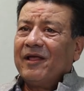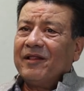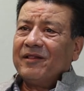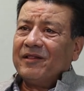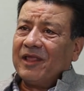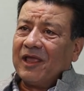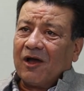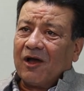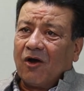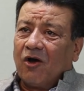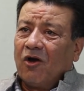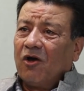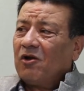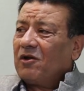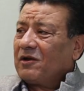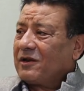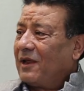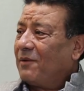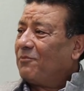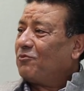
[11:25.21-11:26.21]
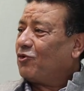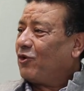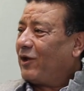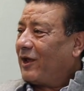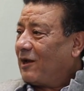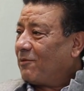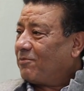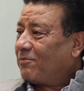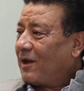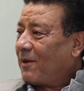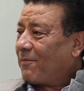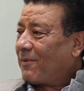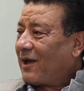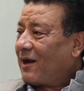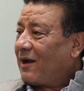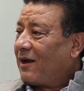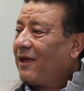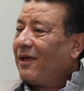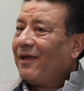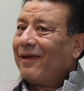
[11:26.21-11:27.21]
They all came to help
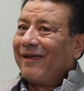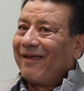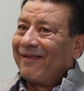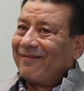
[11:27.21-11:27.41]
Nepal.